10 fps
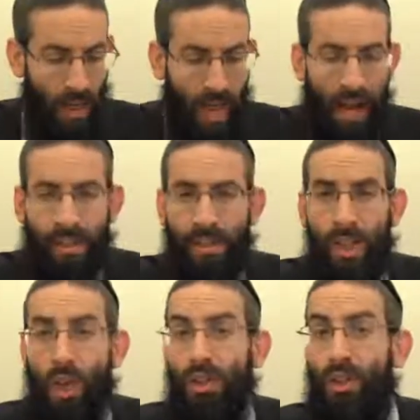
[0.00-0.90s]
and there's an
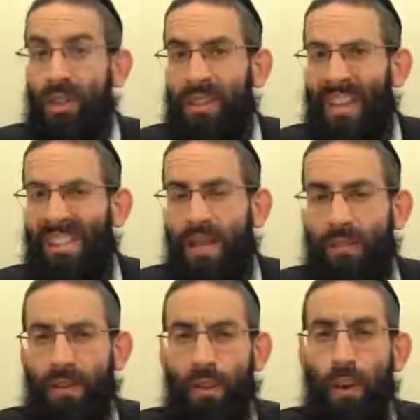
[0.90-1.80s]
uncertainty, a
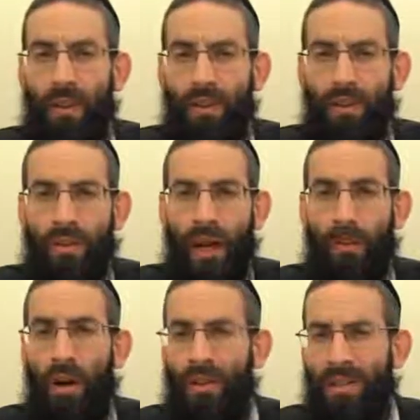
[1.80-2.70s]
suffix, whether the
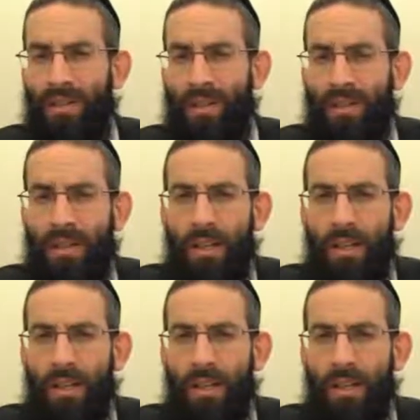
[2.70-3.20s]
Ama'aretz